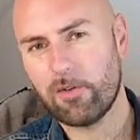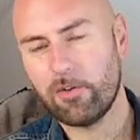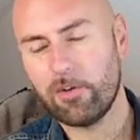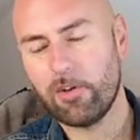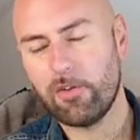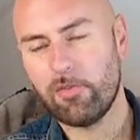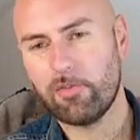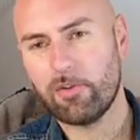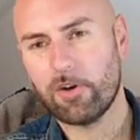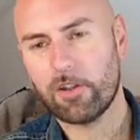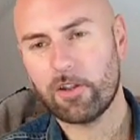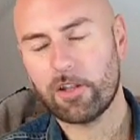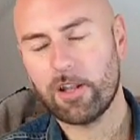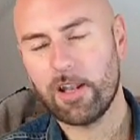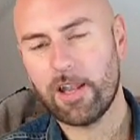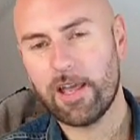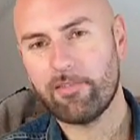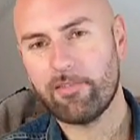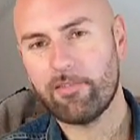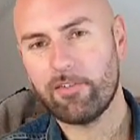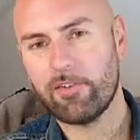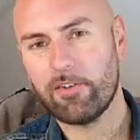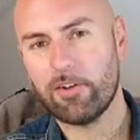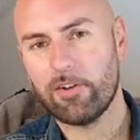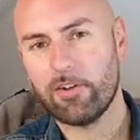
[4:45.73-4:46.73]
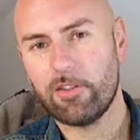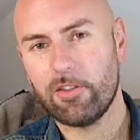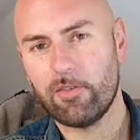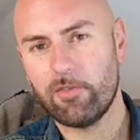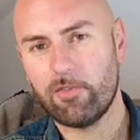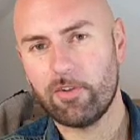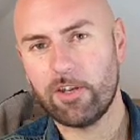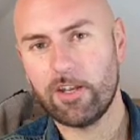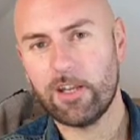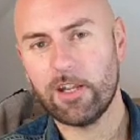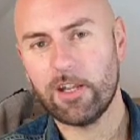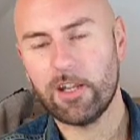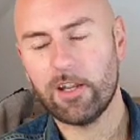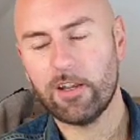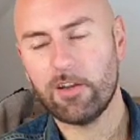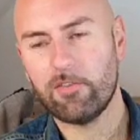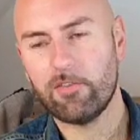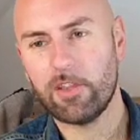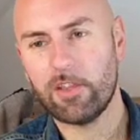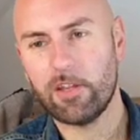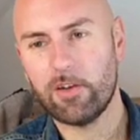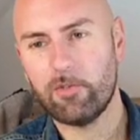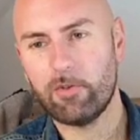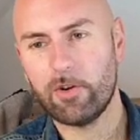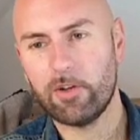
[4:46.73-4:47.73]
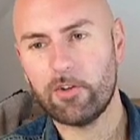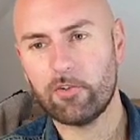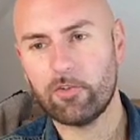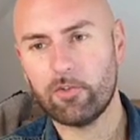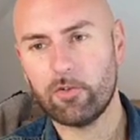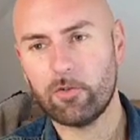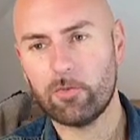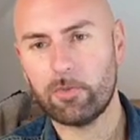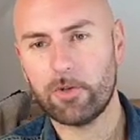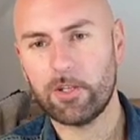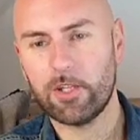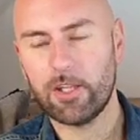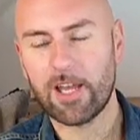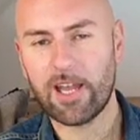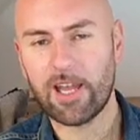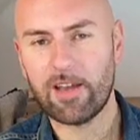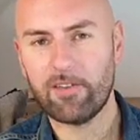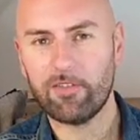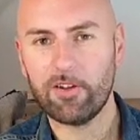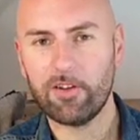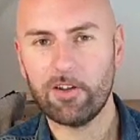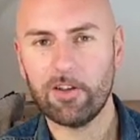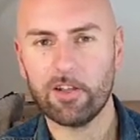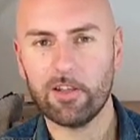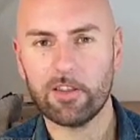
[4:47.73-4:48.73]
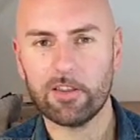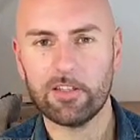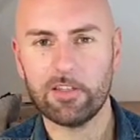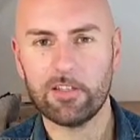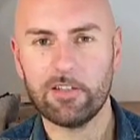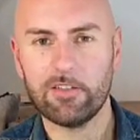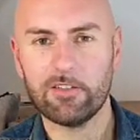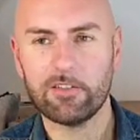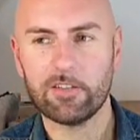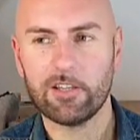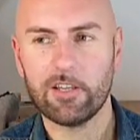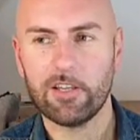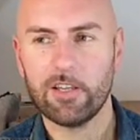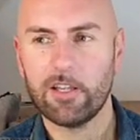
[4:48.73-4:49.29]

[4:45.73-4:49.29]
You've got the lavender and the vanilla of the original, but you haven't got this